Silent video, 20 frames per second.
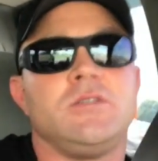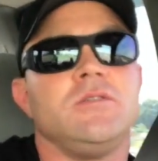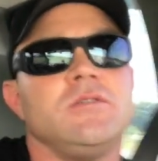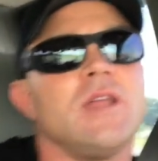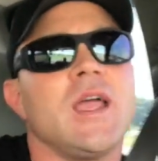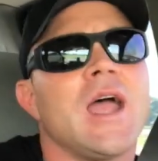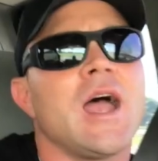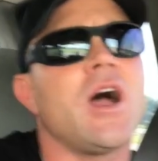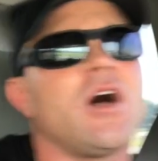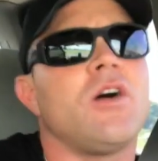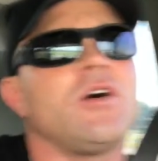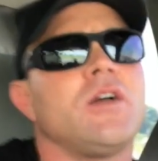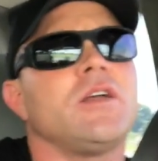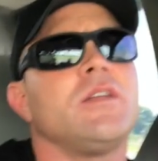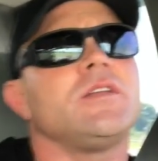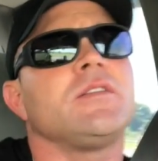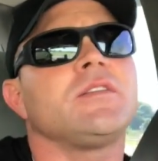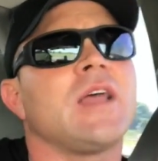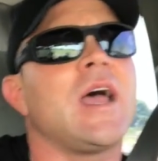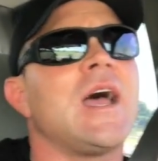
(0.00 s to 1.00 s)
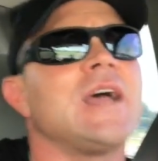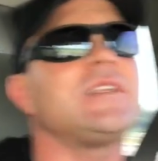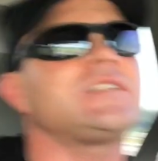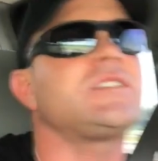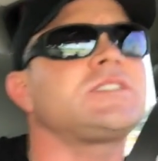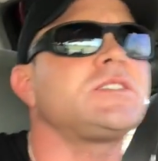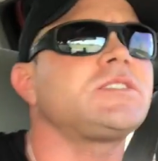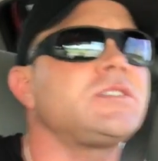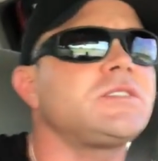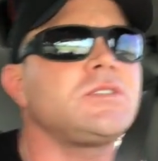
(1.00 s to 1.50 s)
Now,
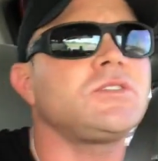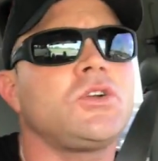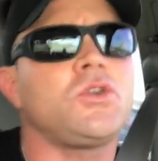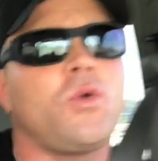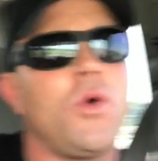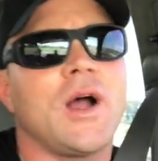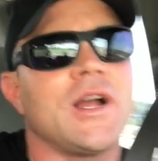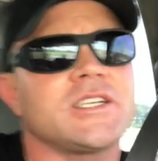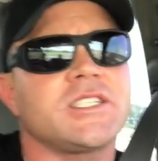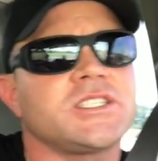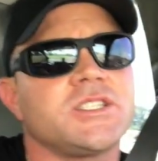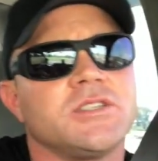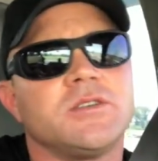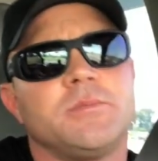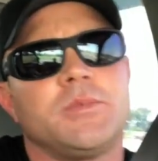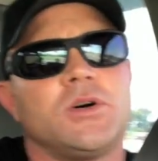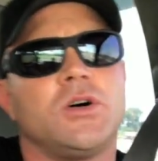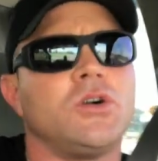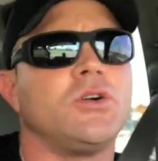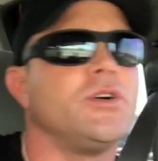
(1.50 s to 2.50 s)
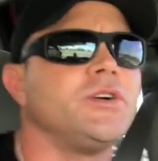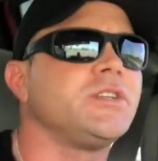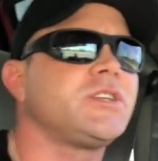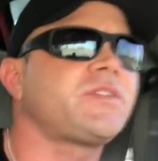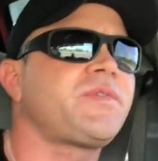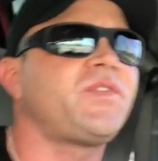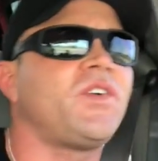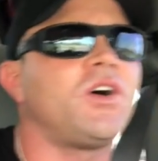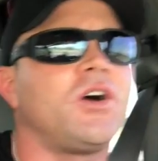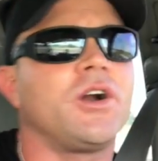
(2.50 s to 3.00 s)
that's questionable
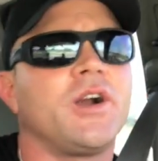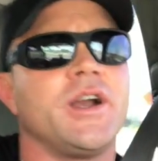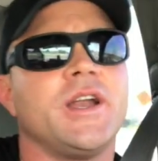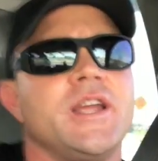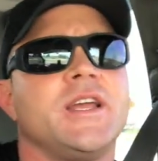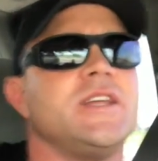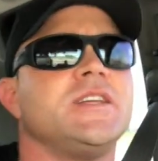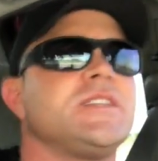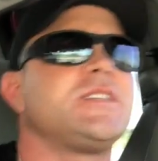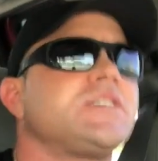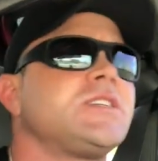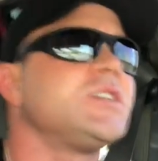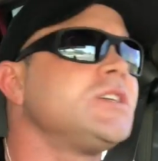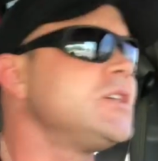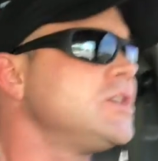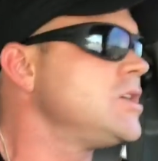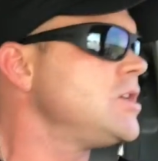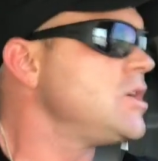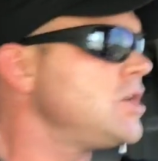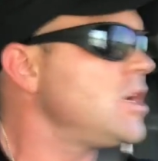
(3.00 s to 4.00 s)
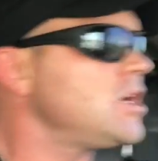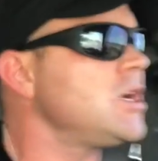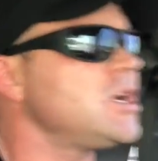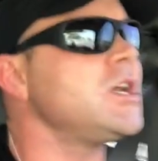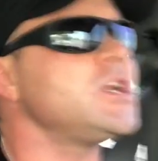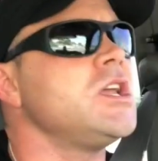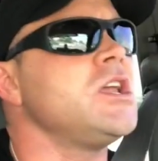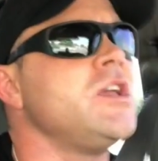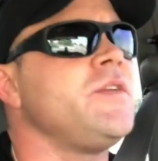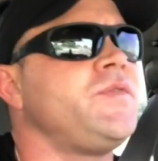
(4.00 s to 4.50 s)
as far as
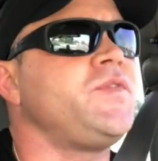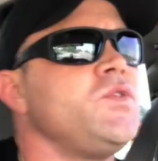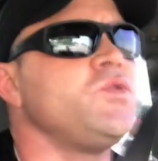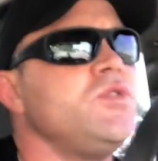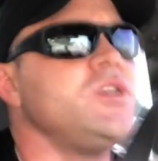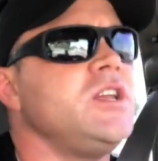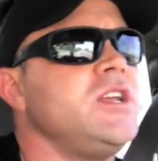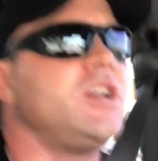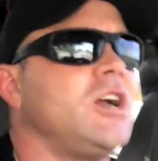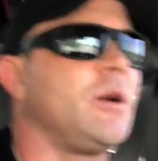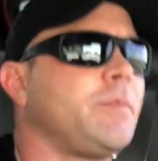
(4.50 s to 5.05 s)
if you need